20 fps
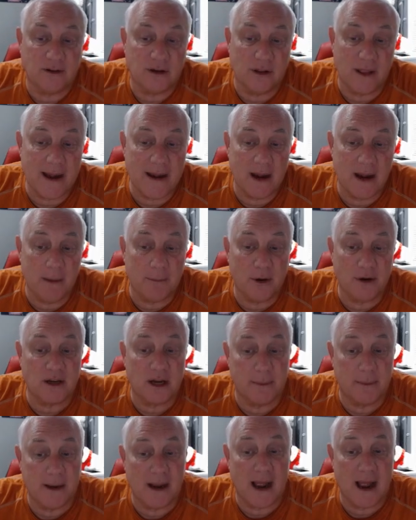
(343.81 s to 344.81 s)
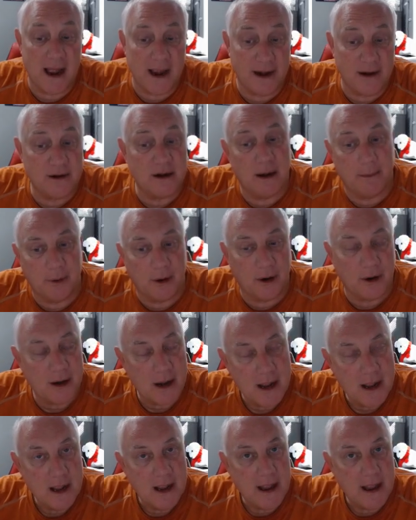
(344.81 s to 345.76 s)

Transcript: So that number is going to be a higher number,